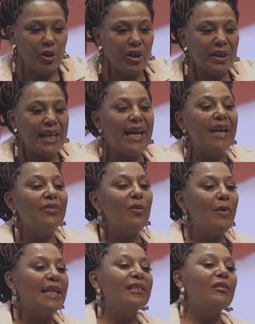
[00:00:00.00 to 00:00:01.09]
We're looking at the
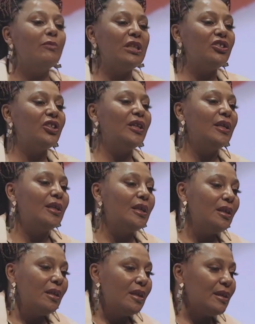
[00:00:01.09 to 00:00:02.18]
ways in which
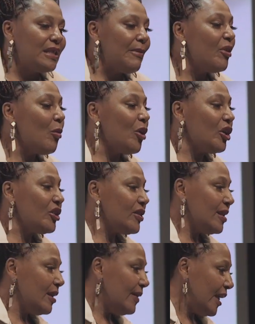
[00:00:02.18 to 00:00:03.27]
some of the worst
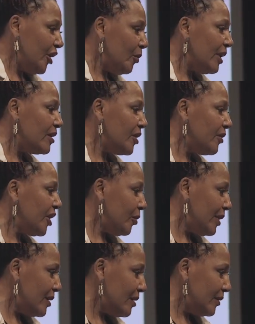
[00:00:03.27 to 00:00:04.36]
that humans do to
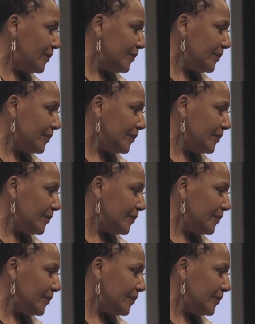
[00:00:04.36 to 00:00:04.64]
humans.